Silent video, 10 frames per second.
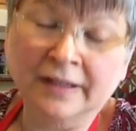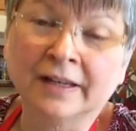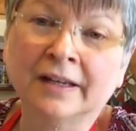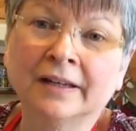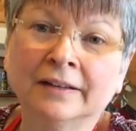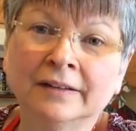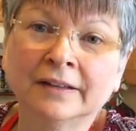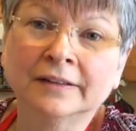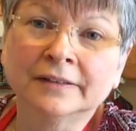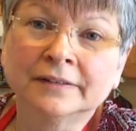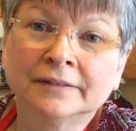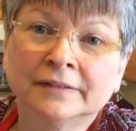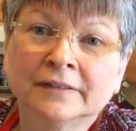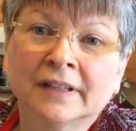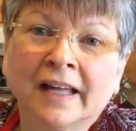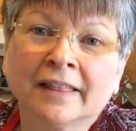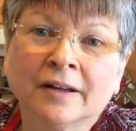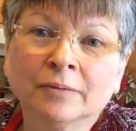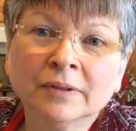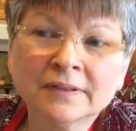And I
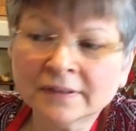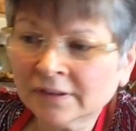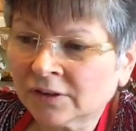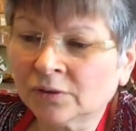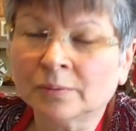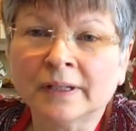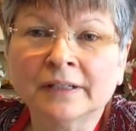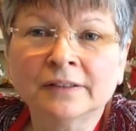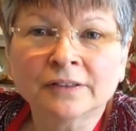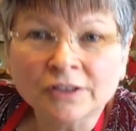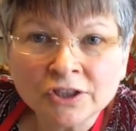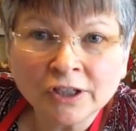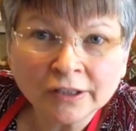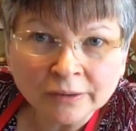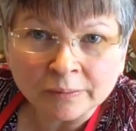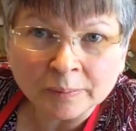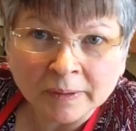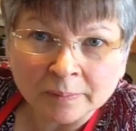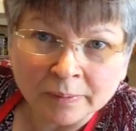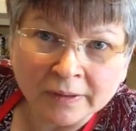thought, well, this is a good way to share it with
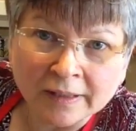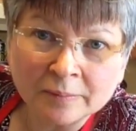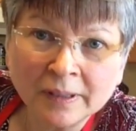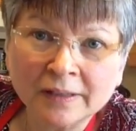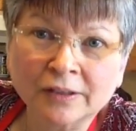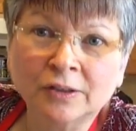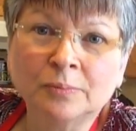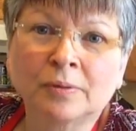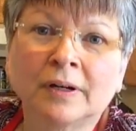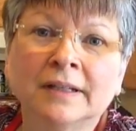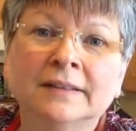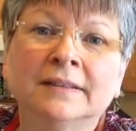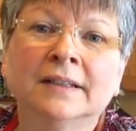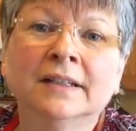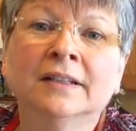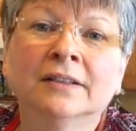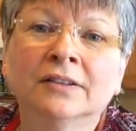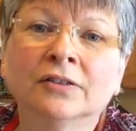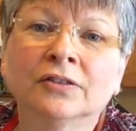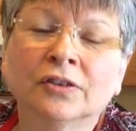people. That'd make a good prize.
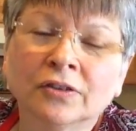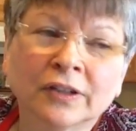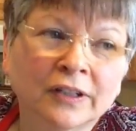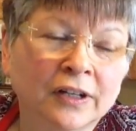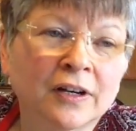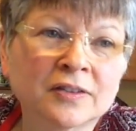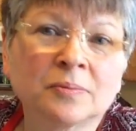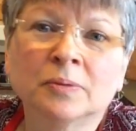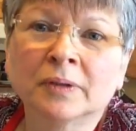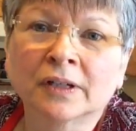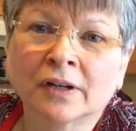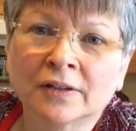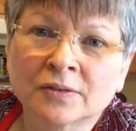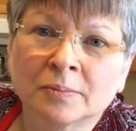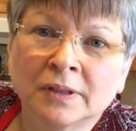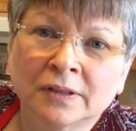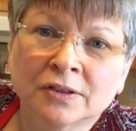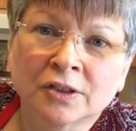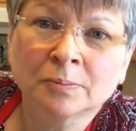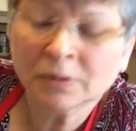It's only going to cost me what it cost me to
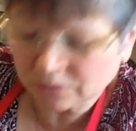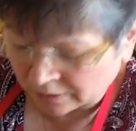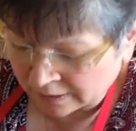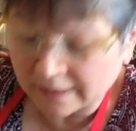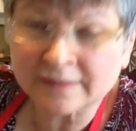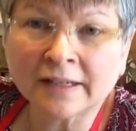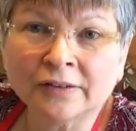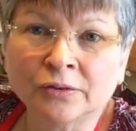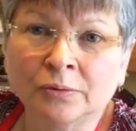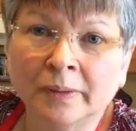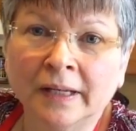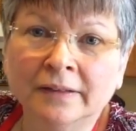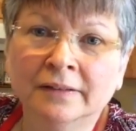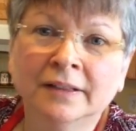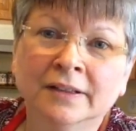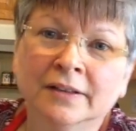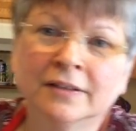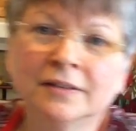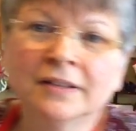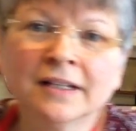ship it to you. That's not too bad.
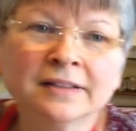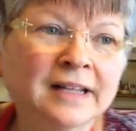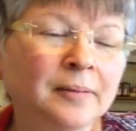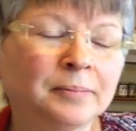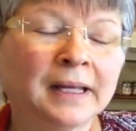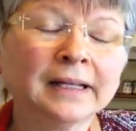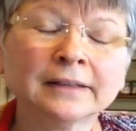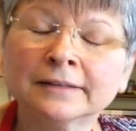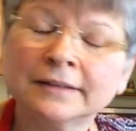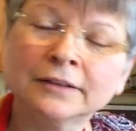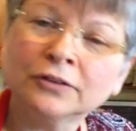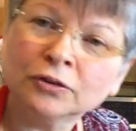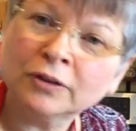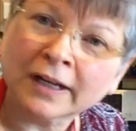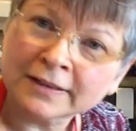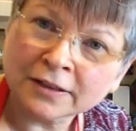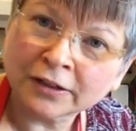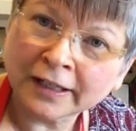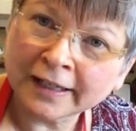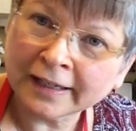Not bad, considering you guys all
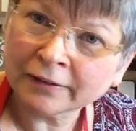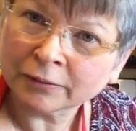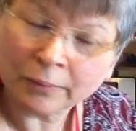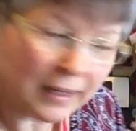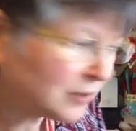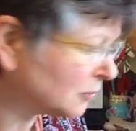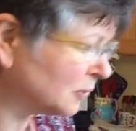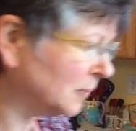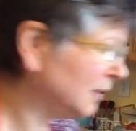hang out and watch with me.